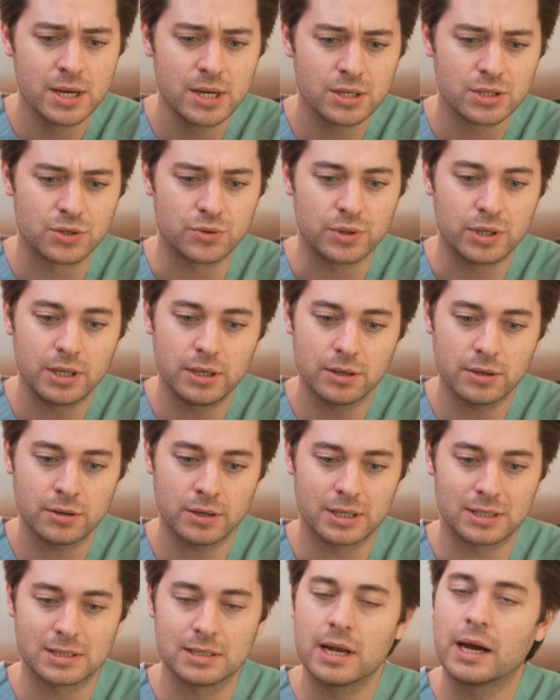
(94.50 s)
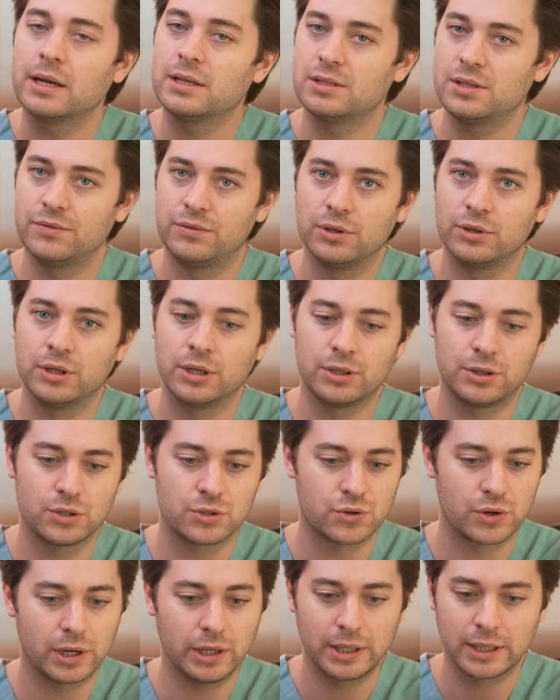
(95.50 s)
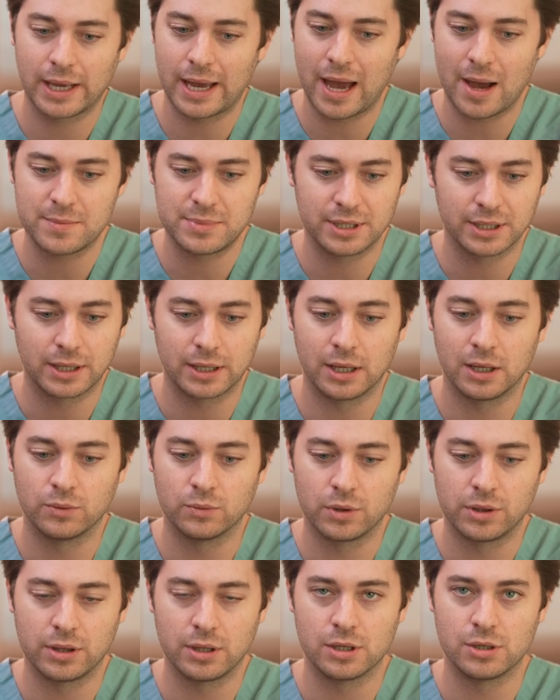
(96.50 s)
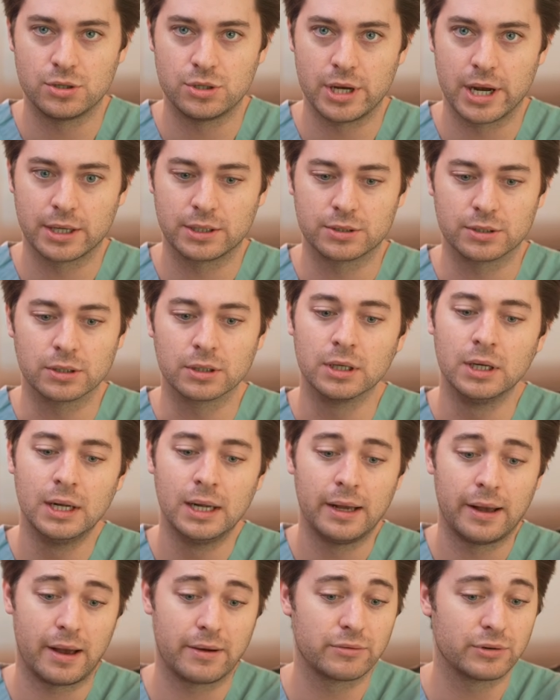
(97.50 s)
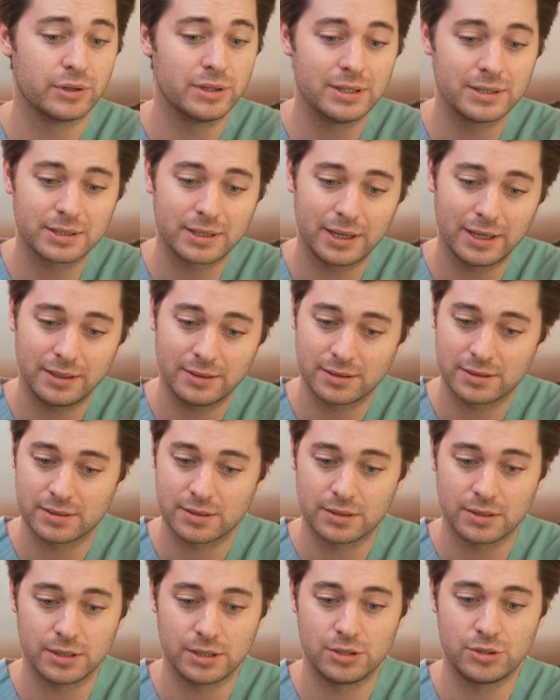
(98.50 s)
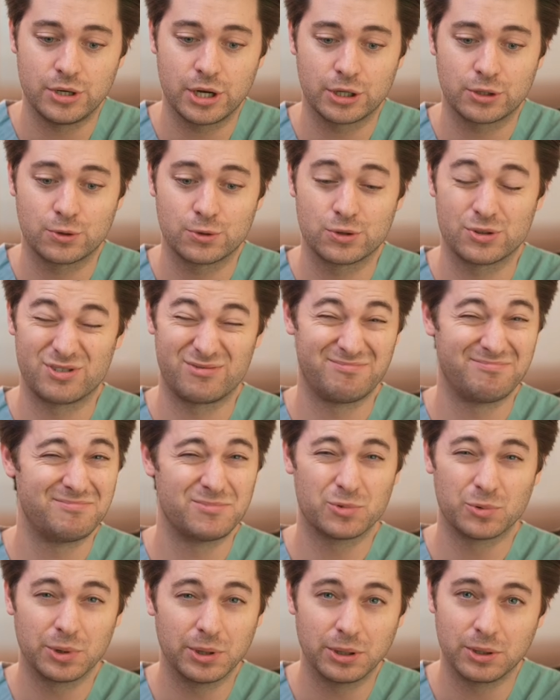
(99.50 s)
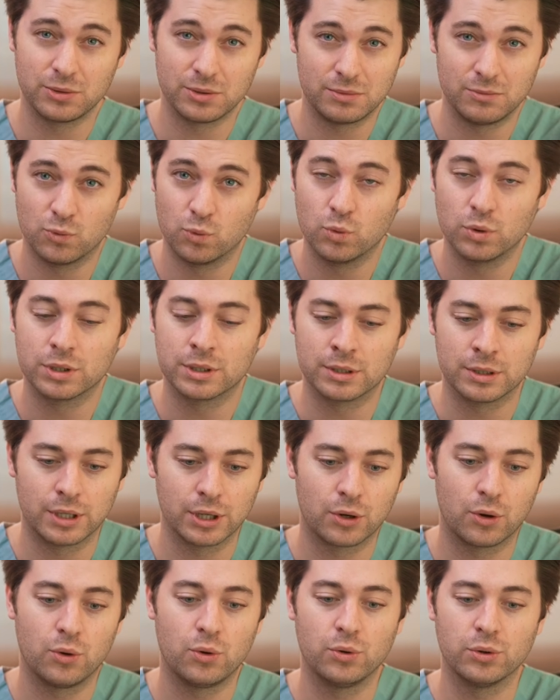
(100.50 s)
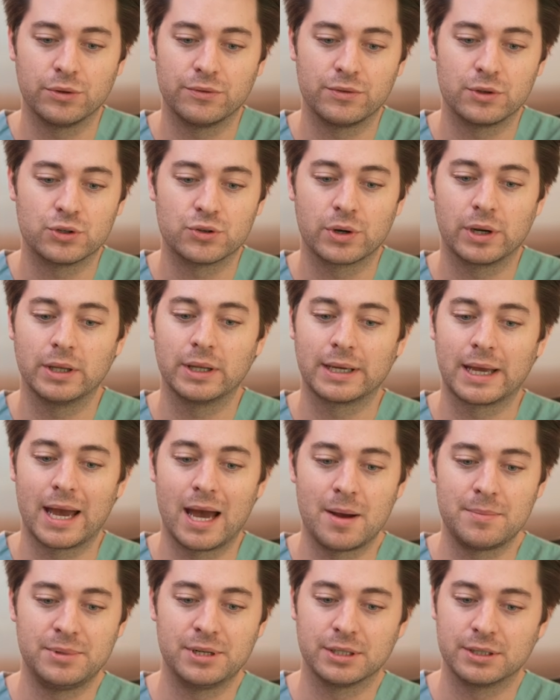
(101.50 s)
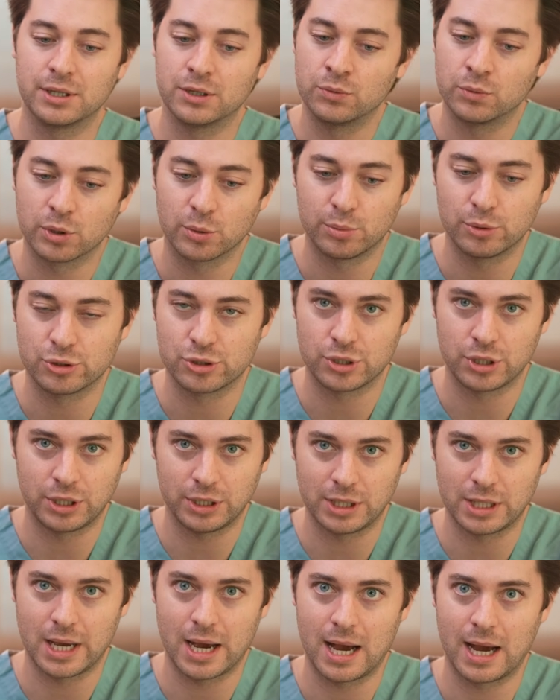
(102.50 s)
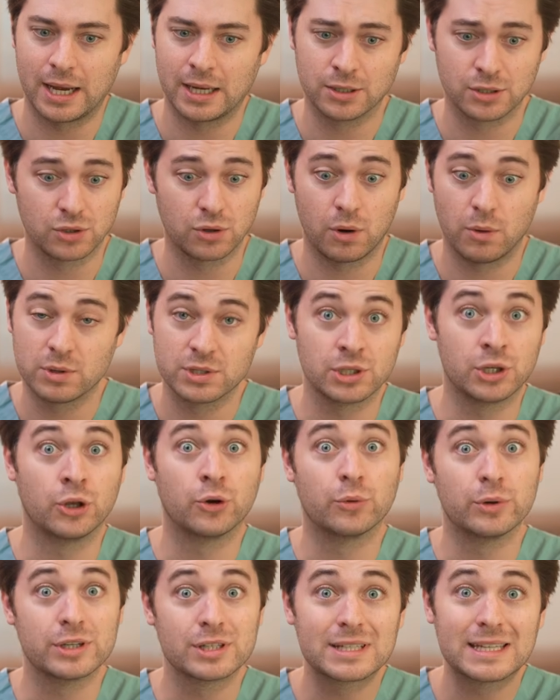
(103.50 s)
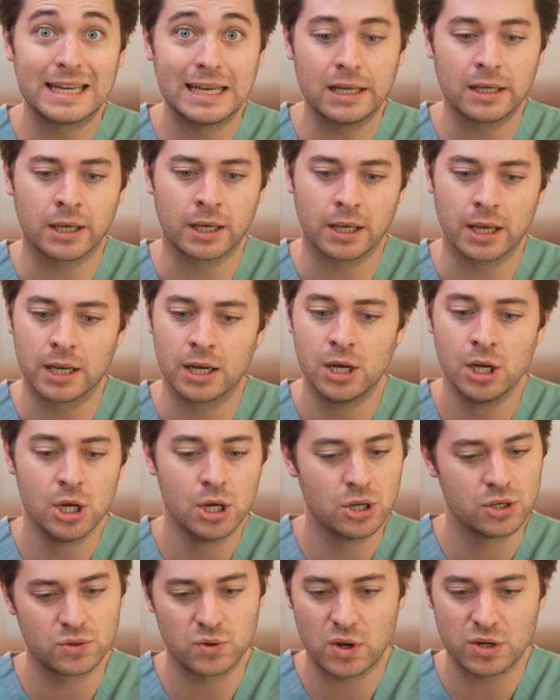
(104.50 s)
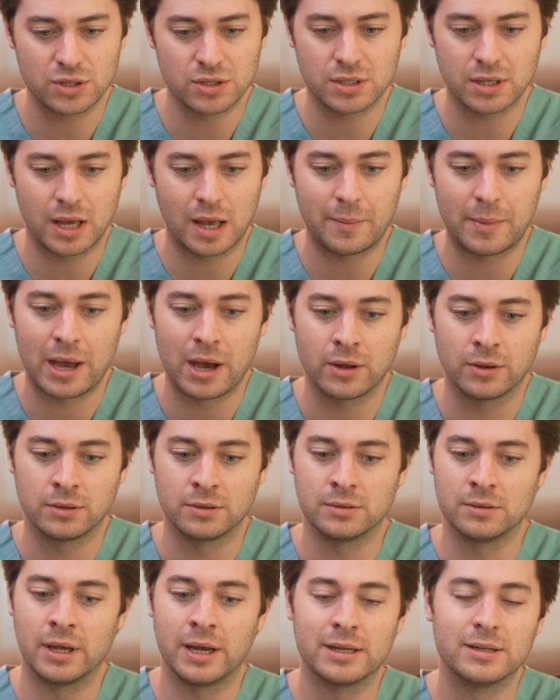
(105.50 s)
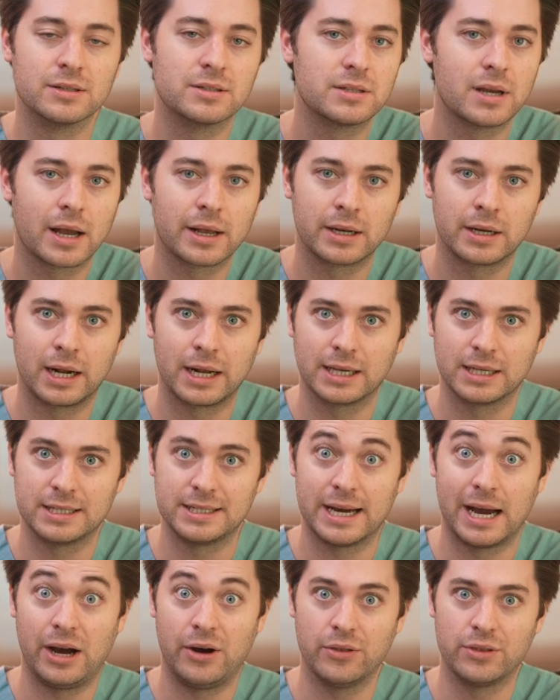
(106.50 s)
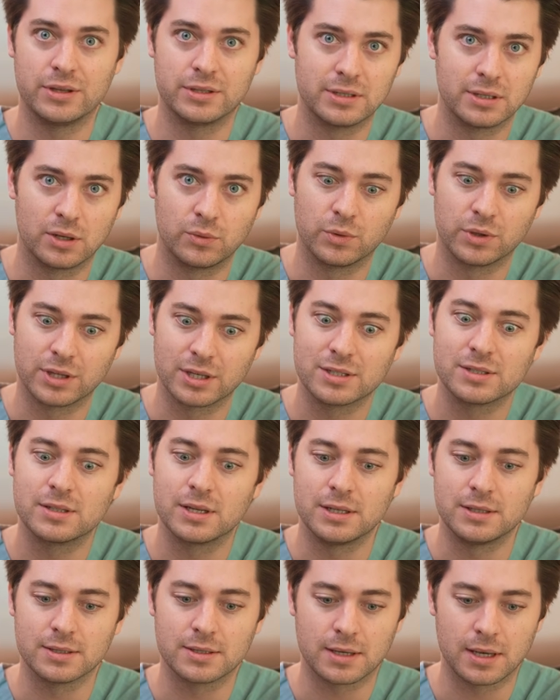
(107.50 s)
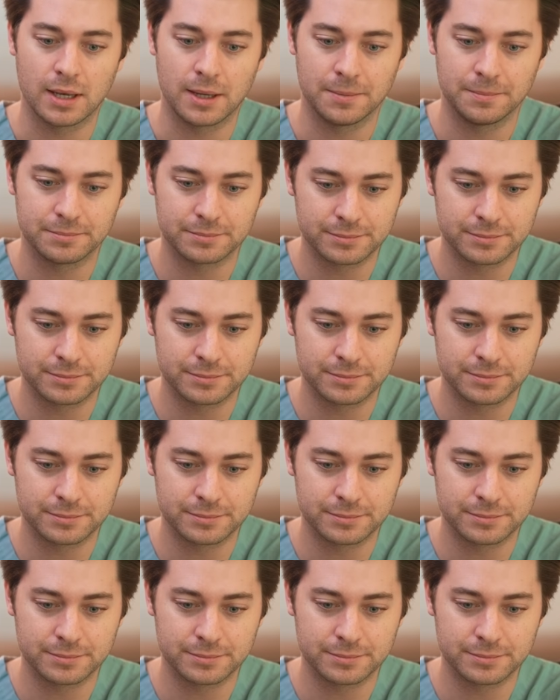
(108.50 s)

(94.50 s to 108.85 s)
So here, it's nice if you can get the trailing haptic in with the injector. However, in this case, the injector just really wouldn't get a hold of the trailing haptic, didn't want to push it into the eye, so I wasn't going to risk kinking it. So I just came out and decided I could dial this in with a Sinski.